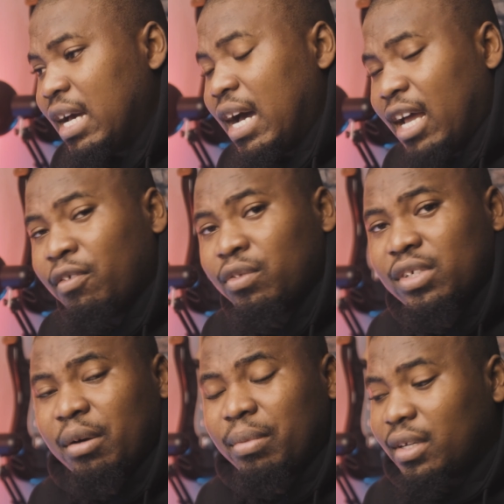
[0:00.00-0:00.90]
I love
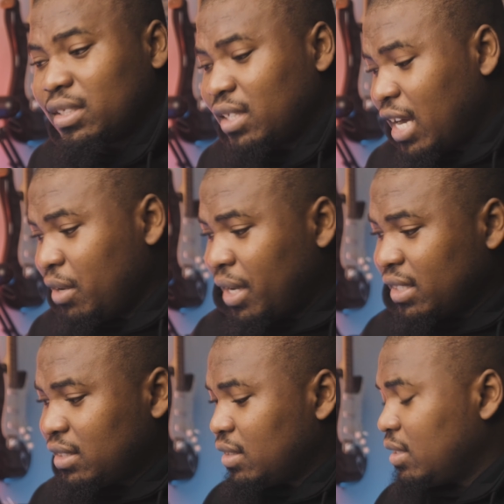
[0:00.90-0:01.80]
those earbuds.
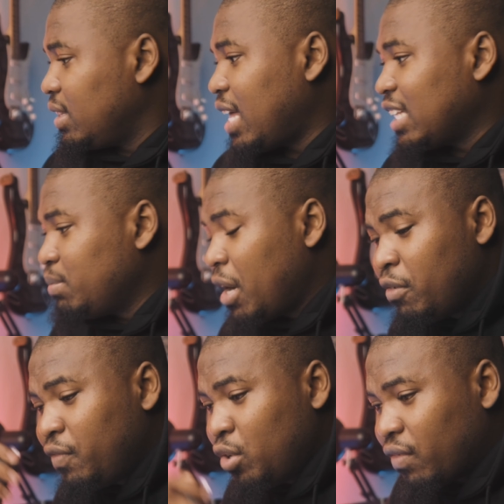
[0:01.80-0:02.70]
Anyways, that's my
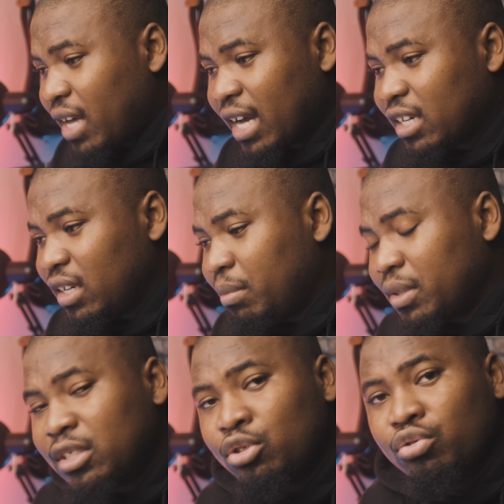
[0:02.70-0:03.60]
review of the Anker
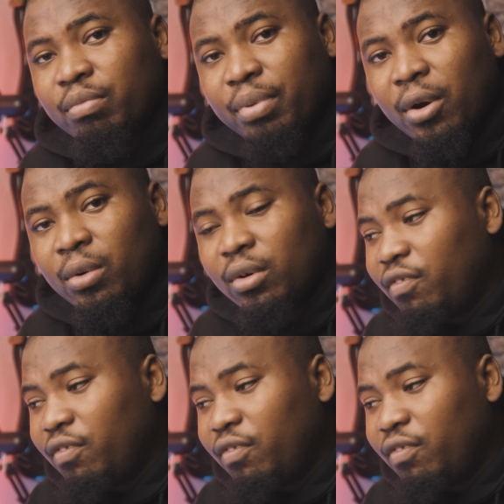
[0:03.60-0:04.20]
Liberty 2 Pro.